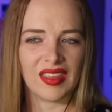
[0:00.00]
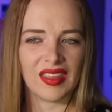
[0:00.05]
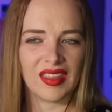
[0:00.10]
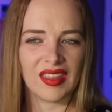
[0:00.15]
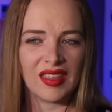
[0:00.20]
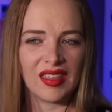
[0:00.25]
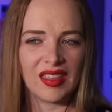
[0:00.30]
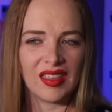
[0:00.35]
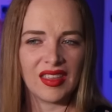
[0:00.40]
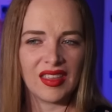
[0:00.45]

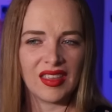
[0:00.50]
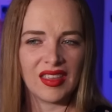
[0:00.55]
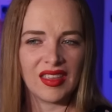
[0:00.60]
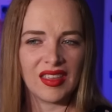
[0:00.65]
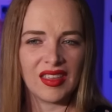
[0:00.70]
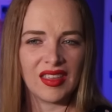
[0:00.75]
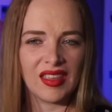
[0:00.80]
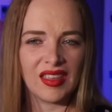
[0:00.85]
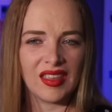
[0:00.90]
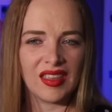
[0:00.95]

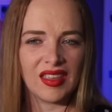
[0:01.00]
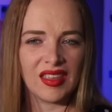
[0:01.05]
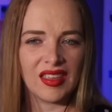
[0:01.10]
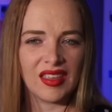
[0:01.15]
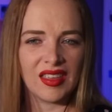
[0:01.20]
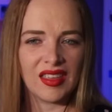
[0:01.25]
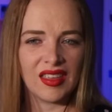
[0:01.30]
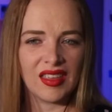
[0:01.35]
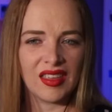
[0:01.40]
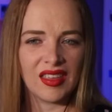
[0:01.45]

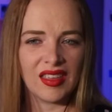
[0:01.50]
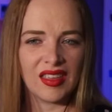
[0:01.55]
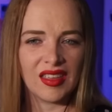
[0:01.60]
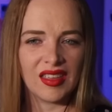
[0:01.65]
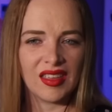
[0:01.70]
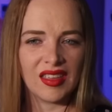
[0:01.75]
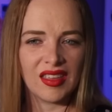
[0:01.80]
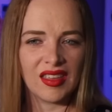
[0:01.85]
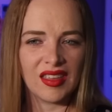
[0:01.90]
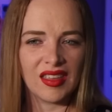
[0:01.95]

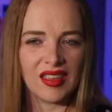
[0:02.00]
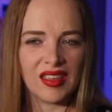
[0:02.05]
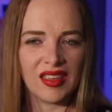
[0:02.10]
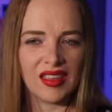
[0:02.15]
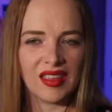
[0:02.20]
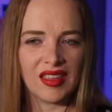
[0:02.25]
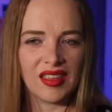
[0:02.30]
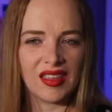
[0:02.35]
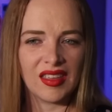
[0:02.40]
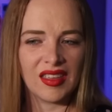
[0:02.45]

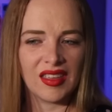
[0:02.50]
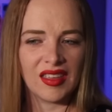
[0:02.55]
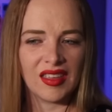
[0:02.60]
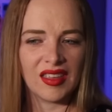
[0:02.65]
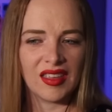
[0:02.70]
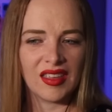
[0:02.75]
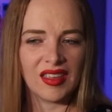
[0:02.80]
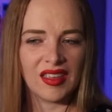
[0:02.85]
No words are spoken by the person on screen.